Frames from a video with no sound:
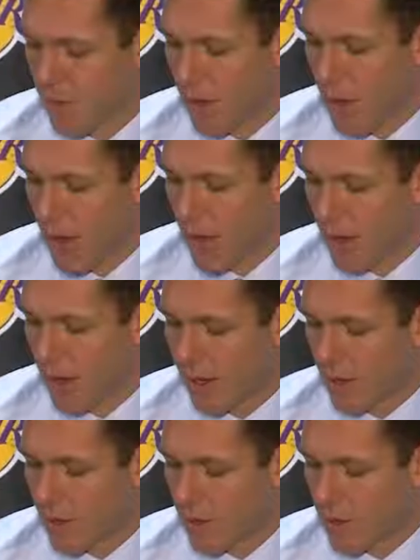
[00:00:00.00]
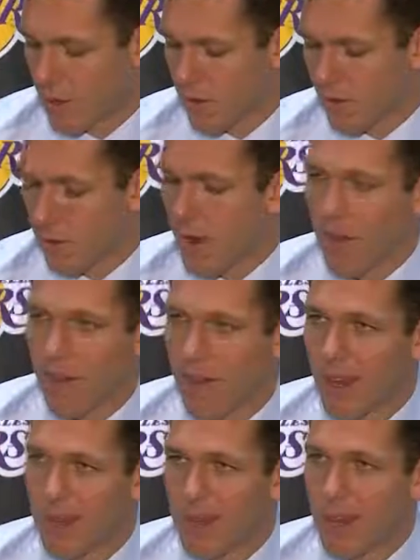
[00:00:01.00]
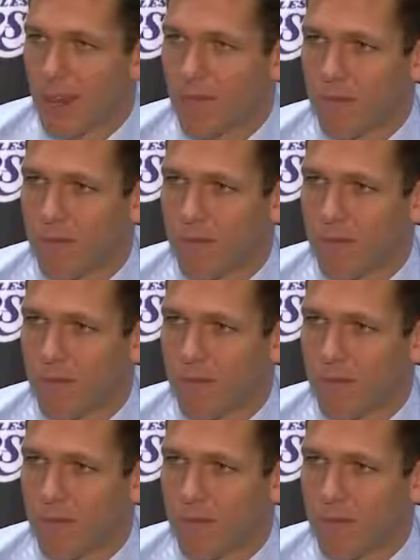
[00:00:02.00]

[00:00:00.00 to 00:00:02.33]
not too concerned 5 games in.